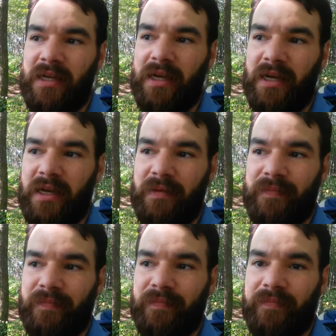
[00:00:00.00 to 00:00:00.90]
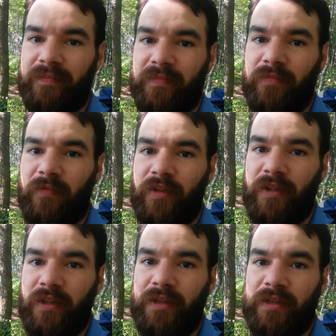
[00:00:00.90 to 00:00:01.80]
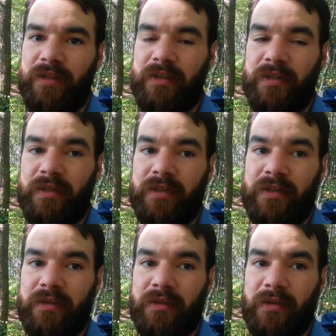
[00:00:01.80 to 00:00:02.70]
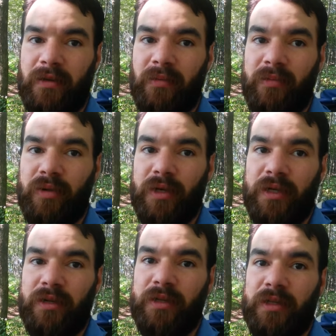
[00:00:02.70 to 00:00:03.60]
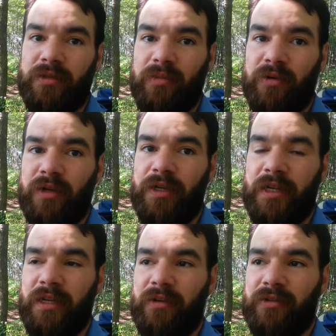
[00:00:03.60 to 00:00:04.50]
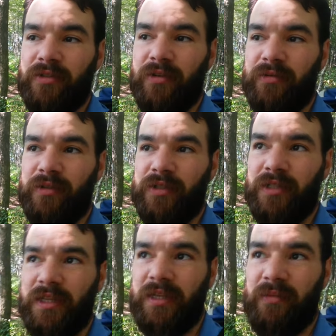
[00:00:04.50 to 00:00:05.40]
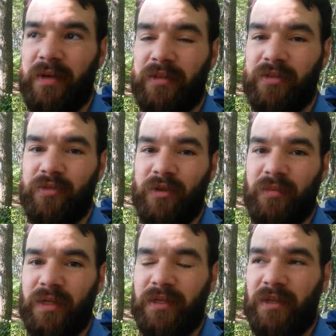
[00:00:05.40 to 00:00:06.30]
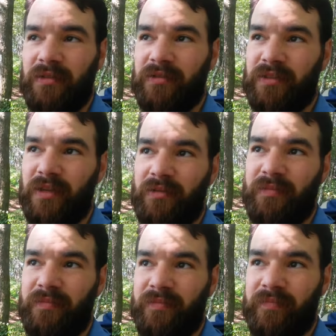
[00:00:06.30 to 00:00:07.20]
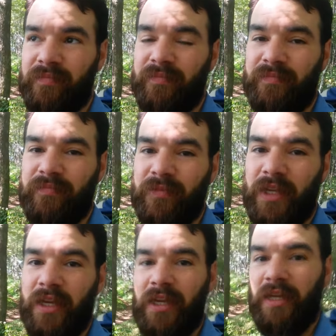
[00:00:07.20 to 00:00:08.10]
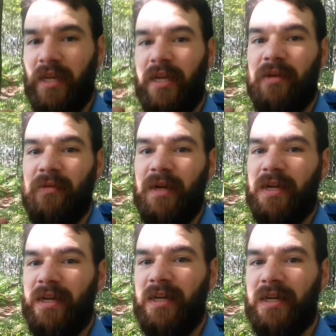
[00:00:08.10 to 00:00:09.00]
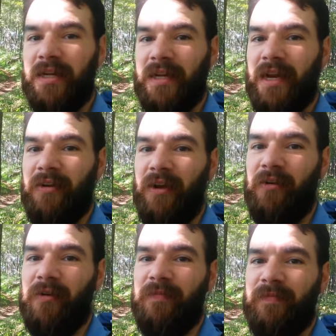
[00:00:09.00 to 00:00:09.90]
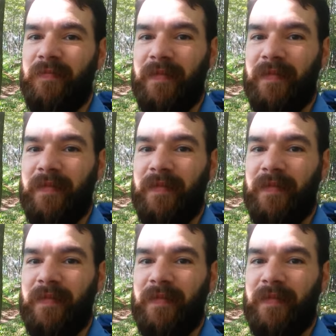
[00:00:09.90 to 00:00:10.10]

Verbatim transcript: uh, I'm feeling pretty good this morning, and also just thinking about the trail being done. So anyway, carry on.